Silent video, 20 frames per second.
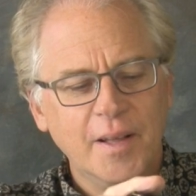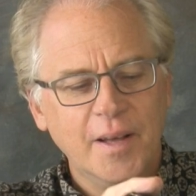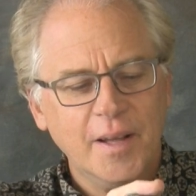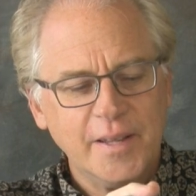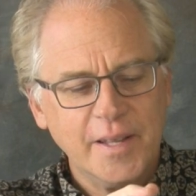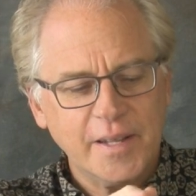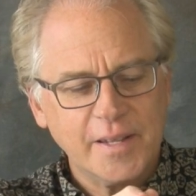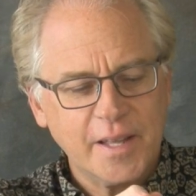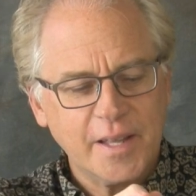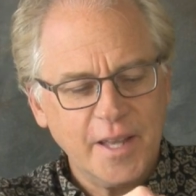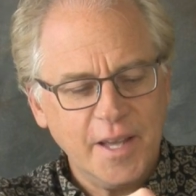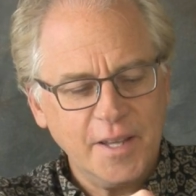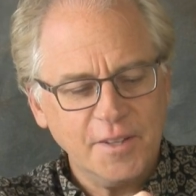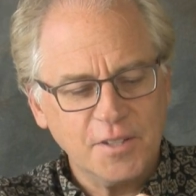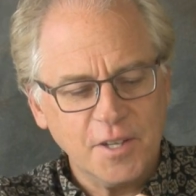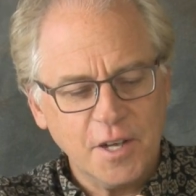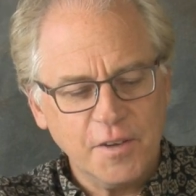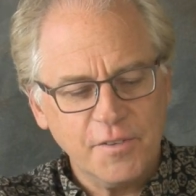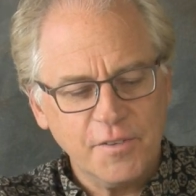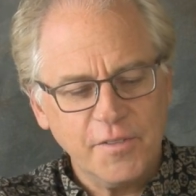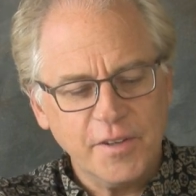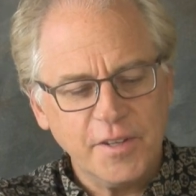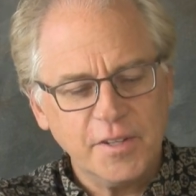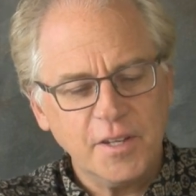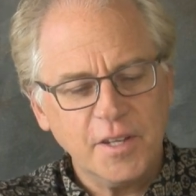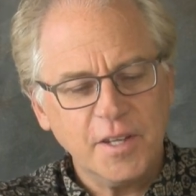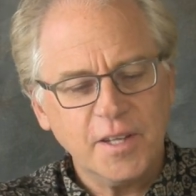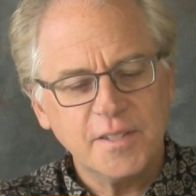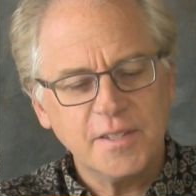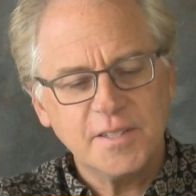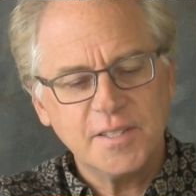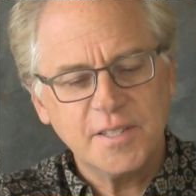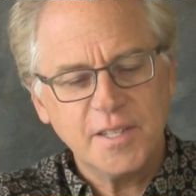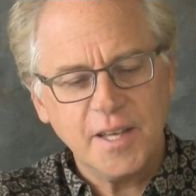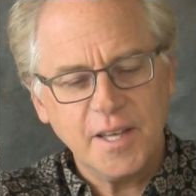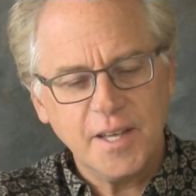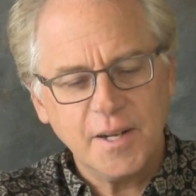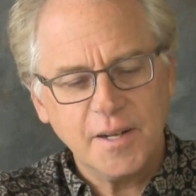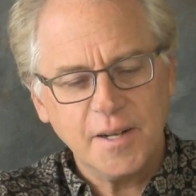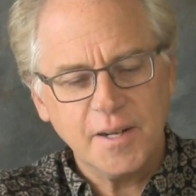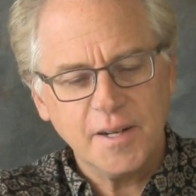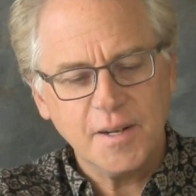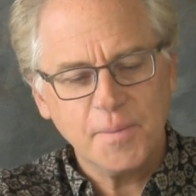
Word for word: I'll take the case off of it so you can see it.